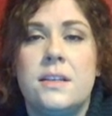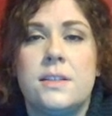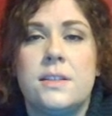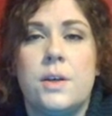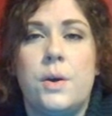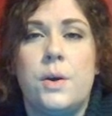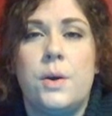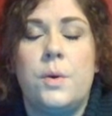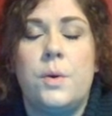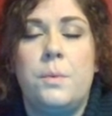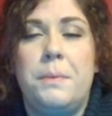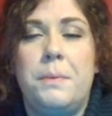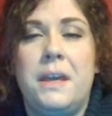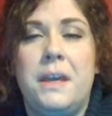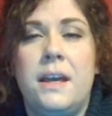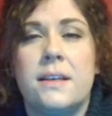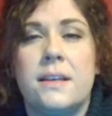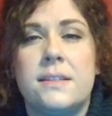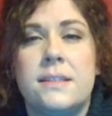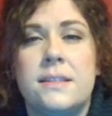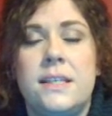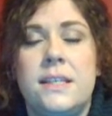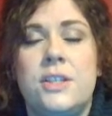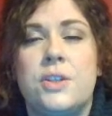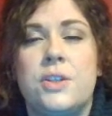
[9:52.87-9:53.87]
So
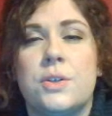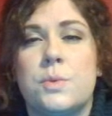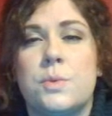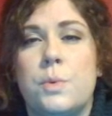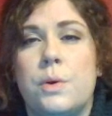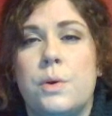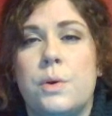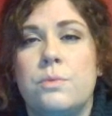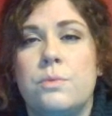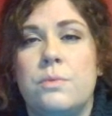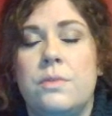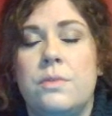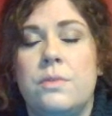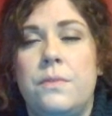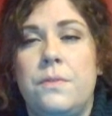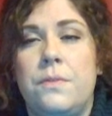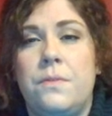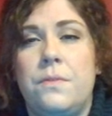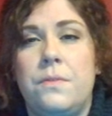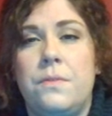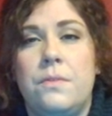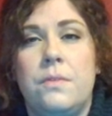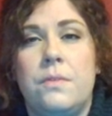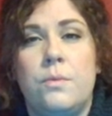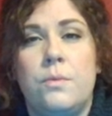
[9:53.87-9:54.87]
because teachers won't
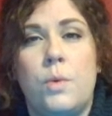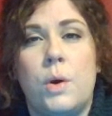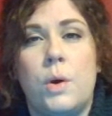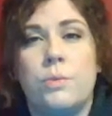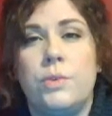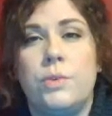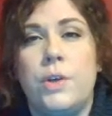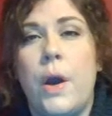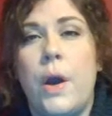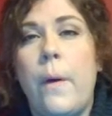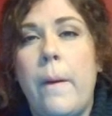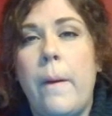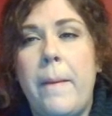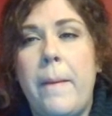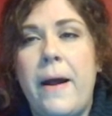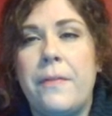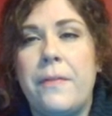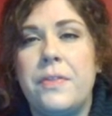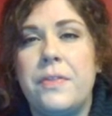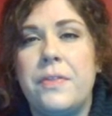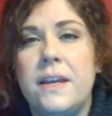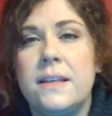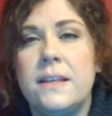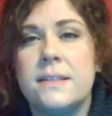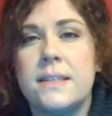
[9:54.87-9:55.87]
know
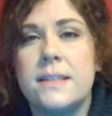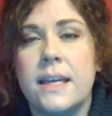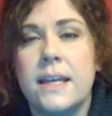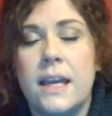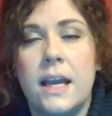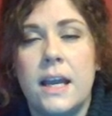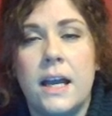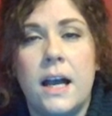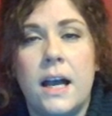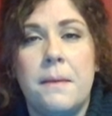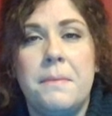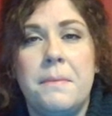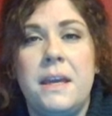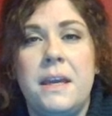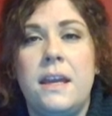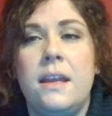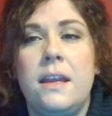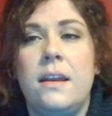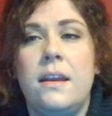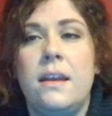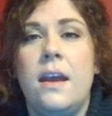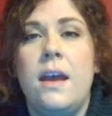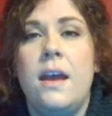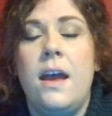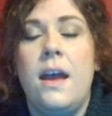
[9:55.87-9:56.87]
about these, they can come
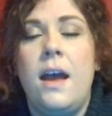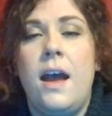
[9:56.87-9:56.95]
in,